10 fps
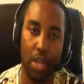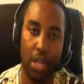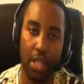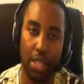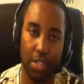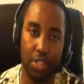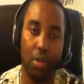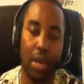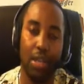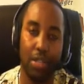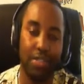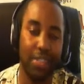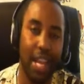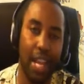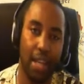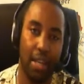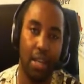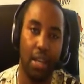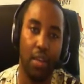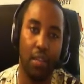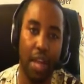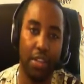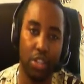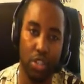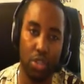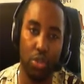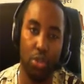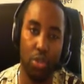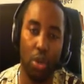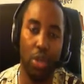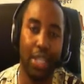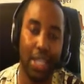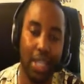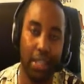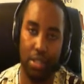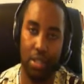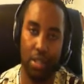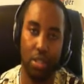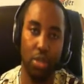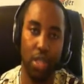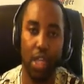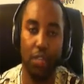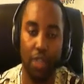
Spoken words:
is to understand that your kids, you give